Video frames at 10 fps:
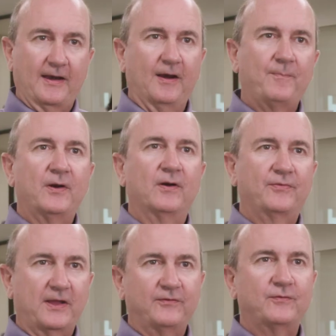ended up here at
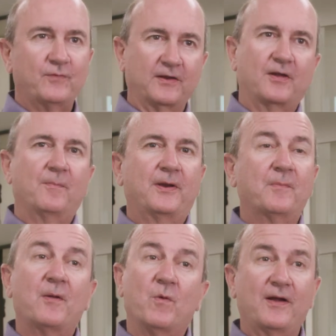the H.G. Fenton Company.
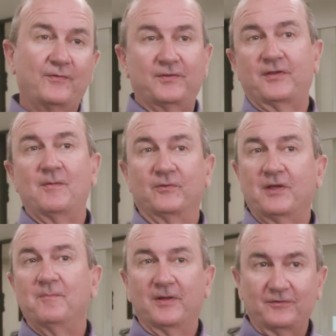My wife at the time was
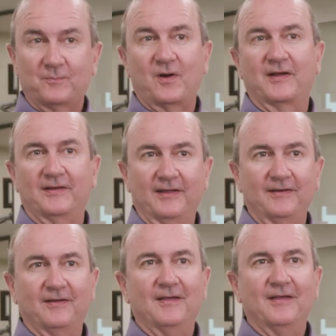eight months pregnant.